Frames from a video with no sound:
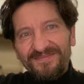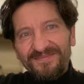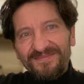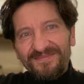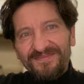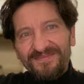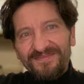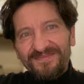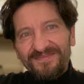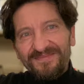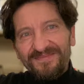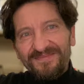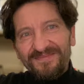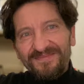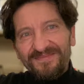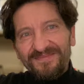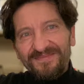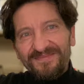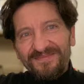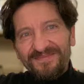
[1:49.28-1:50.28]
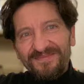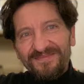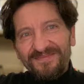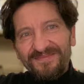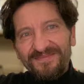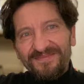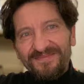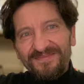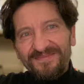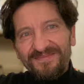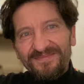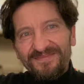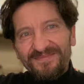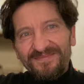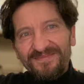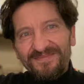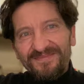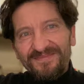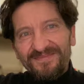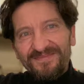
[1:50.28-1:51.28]

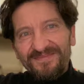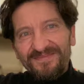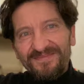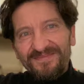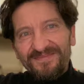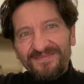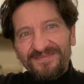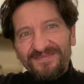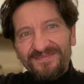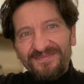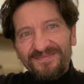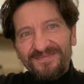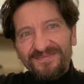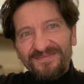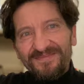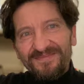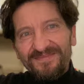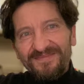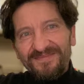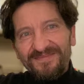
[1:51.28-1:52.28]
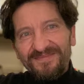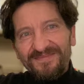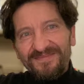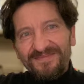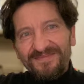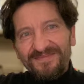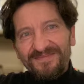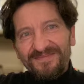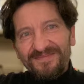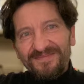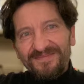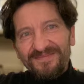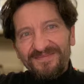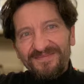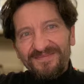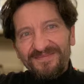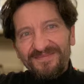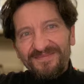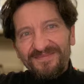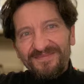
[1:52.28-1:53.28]

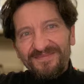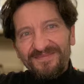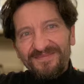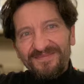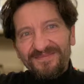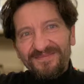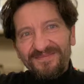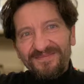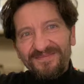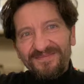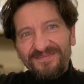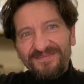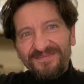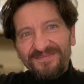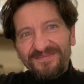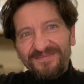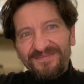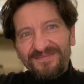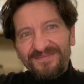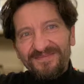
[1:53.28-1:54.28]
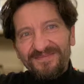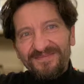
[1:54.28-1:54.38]
(not speaking)